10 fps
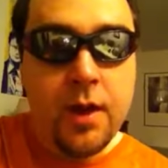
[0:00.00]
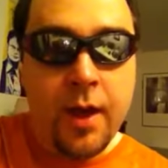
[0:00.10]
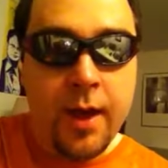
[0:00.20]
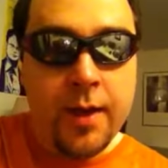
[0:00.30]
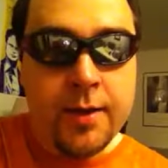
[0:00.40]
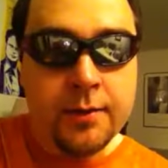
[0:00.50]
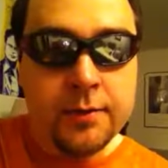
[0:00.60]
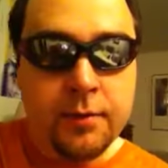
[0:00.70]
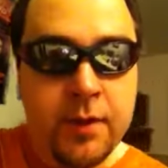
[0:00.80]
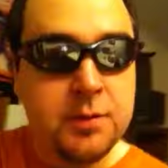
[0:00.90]
And
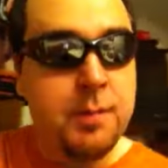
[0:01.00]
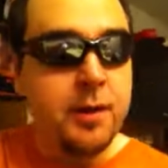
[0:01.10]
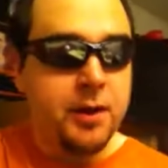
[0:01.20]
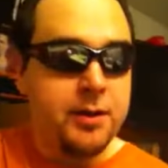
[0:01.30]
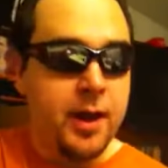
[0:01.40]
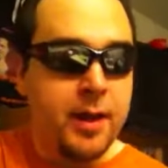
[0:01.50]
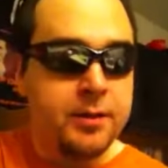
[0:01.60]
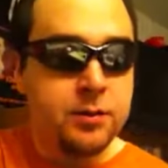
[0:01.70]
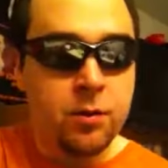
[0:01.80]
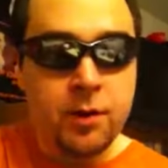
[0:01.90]
that's about it,
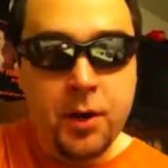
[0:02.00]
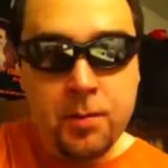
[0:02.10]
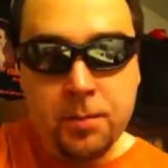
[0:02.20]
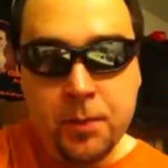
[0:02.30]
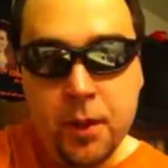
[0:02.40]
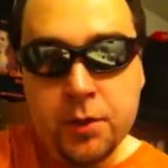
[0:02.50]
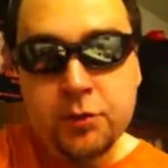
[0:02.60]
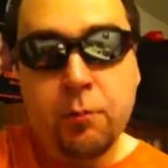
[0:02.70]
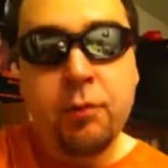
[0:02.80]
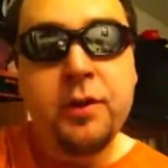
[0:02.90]
guys. All right.
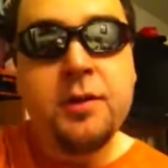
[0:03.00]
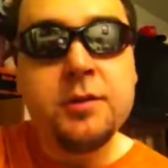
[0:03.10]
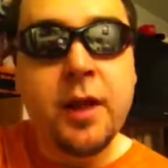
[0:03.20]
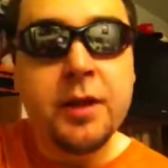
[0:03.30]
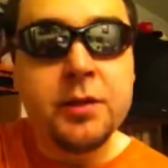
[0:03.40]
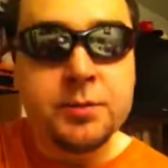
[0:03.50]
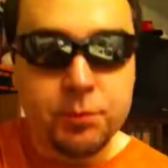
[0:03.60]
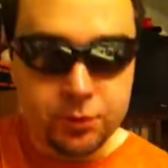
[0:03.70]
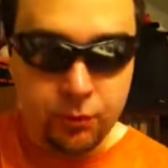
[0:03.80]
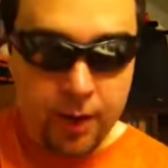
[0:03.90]
So please like and
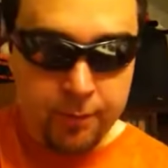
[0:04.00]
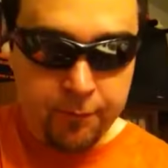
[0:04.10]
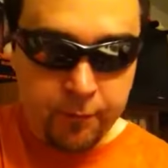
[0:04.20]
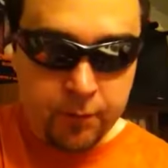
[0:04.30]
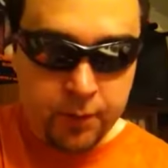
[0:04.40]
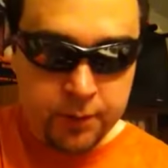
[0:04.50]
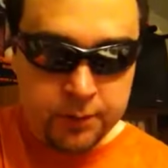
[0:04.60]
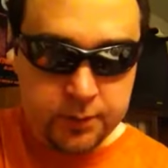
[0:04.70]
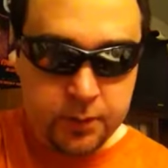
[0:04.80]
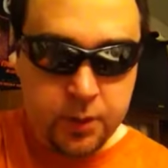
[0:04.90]
subscribe for
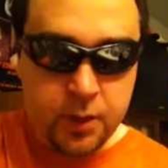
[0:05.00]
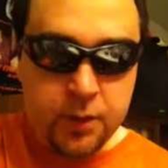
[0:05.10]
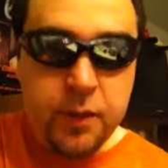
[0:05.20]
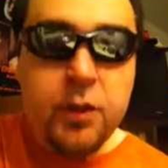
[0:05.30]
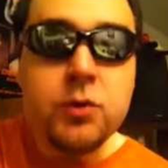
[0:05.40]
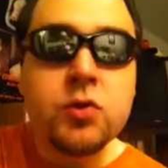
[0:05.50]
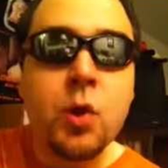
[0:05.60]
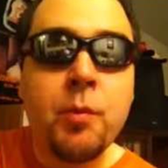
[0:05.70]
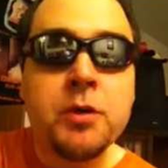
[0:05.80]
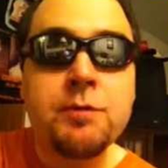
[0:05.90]
us. Thank you
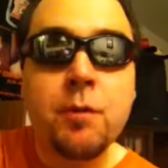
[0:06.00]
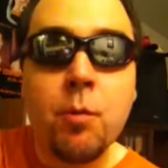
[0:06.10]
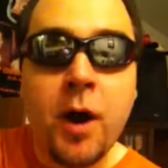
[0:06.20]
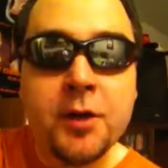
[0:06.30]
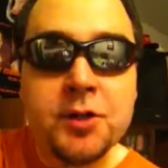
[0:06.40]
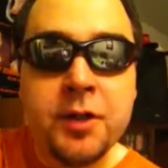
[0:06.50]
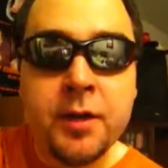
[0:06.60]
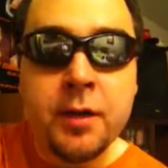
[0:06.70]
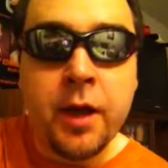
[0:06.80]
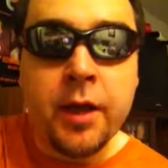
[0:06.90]
so much for watching
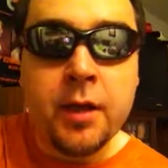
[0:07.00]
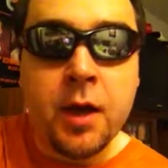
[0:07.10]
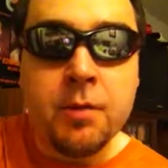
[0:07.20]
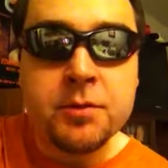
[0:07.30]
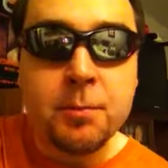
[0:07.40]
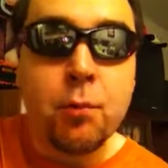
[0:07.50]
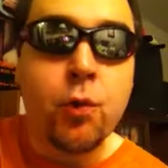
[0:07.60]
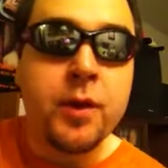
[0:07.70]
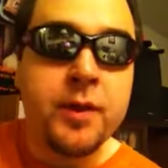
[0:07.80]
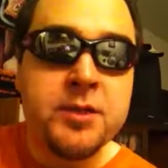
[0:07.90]
and, and uh,
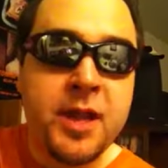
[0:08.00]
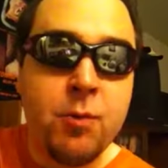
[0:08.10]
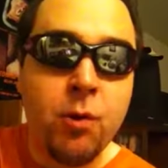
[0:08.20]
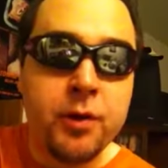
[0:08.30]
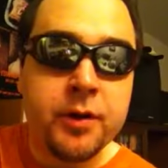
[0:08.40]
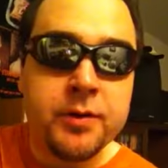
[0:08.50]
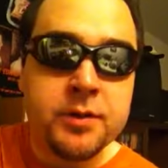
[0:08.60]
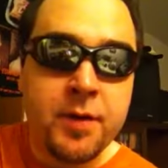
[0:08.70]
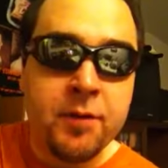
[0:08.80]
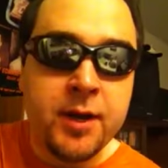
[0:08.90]
supporting the Jay Wilkins
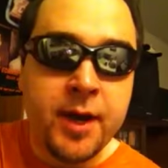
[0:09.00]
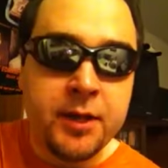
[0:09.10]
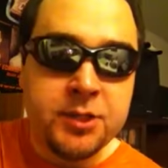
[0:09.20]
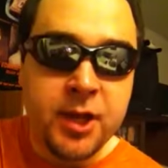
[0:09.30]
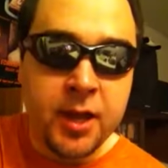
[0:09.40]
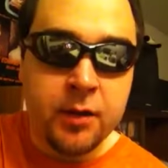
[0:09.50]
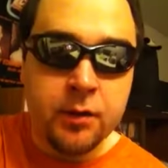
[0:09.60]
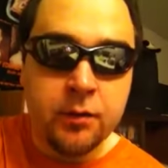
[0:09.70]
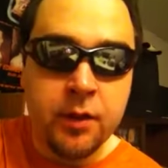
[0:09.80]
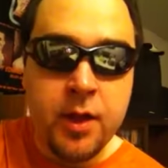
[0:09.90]
79
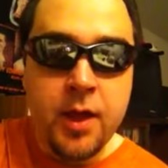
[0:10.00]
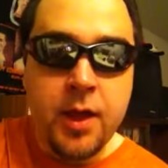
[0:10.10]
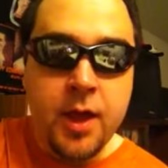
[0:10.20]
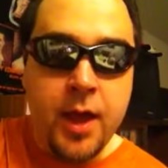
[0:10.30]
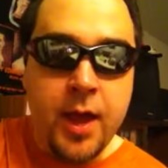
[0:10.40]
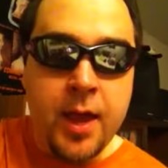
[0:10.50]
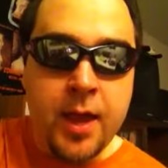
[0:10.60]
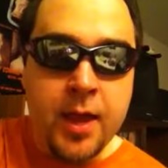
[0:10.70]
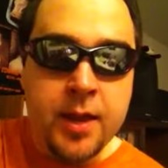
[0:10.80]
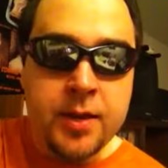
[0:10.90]
channel.
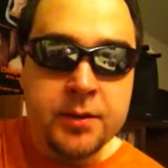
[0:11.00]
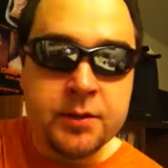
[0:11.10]
And